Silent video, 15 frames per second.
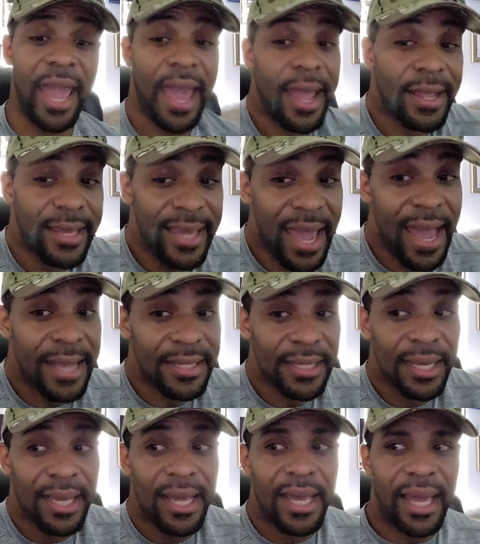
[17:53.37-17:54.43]
And yes,
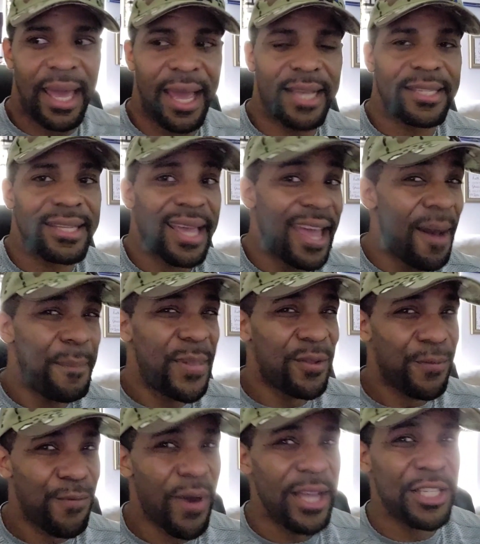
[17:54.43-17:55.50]
it's
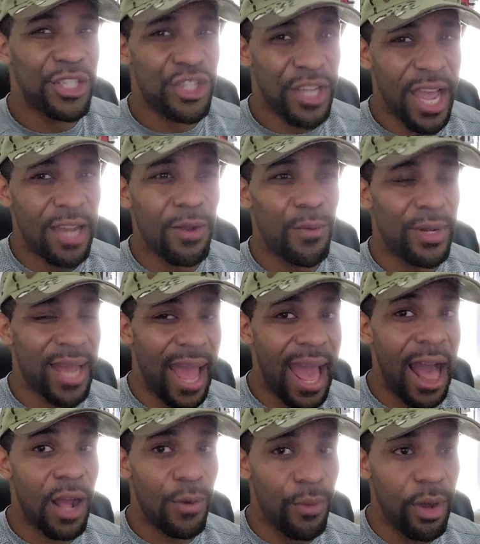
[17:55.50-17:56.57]
helping Frank's channel with
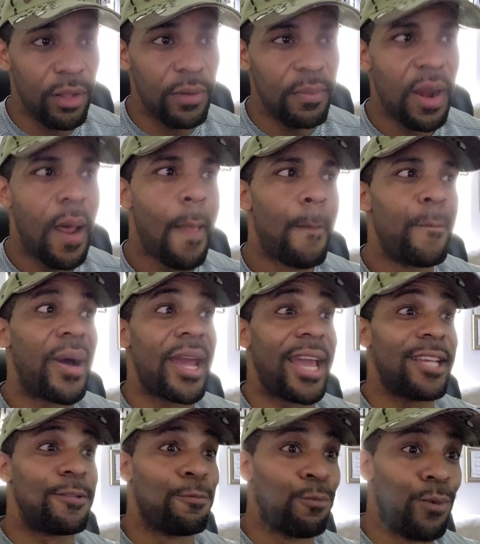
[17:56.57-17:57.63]
the algorithm,
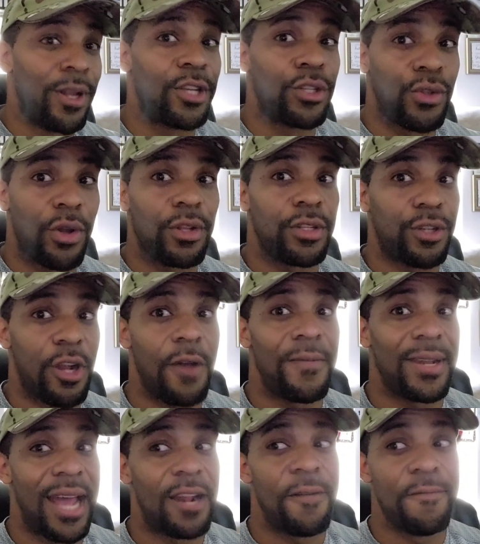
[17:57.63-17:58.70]
but it's really starting to turn
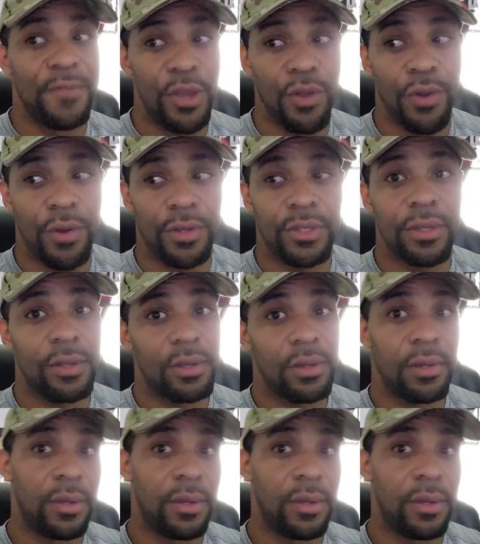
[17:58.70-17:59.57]
off a lot of viewers